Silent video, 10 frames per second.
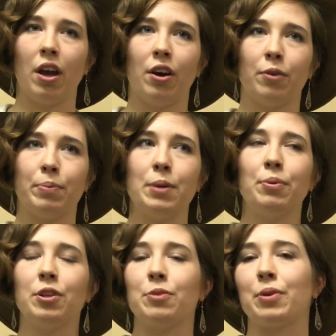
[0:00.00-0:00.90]
or
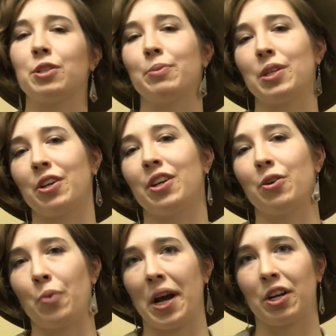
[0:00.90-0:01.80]
people in the presbytery in
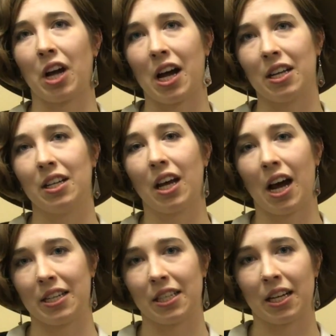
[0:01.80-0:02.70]
a wider con
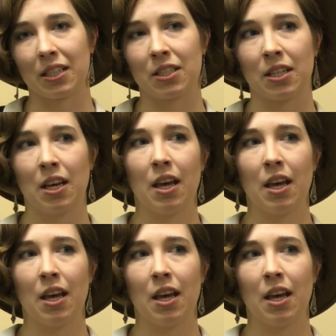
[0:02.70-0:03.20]
context.